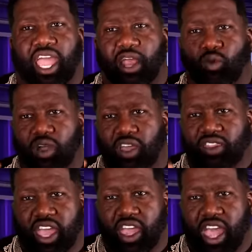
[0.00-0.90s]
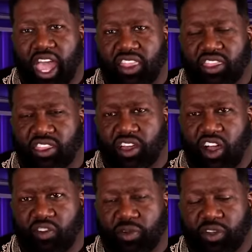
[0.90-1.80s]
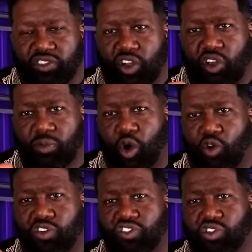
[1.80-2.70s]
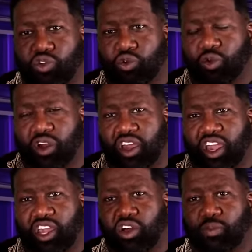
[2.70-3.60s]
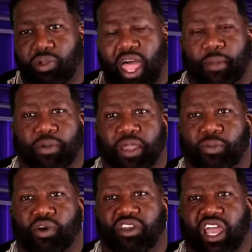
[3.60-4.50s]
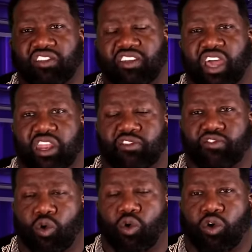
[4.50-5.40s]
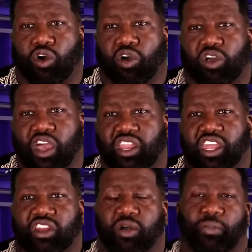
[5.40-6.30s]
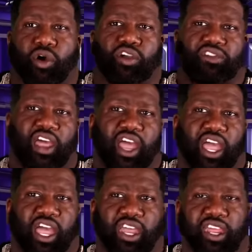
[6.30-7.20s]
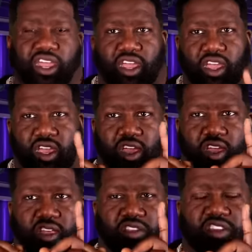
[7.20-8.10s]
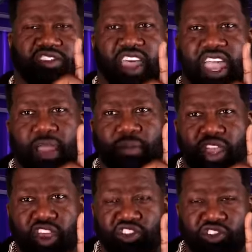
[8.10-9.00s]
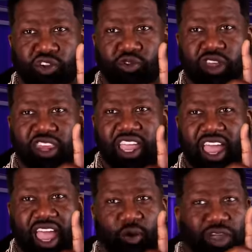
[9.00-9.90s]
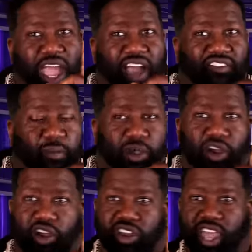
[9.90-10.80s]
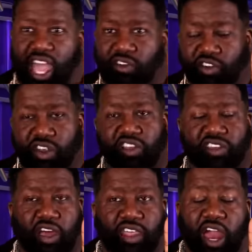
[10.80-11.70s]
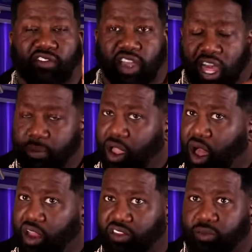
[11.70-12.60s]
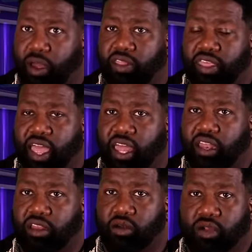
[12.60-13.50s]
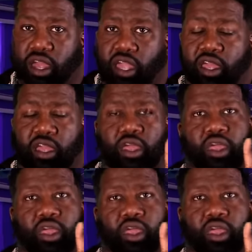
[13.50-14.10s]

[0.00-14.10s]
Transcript: and when they had the government turned over to you know black people in 1994 at the end of apartheid, the same issue that they had we have in America they have over there in South Africa. Got to be honest about that. Okay,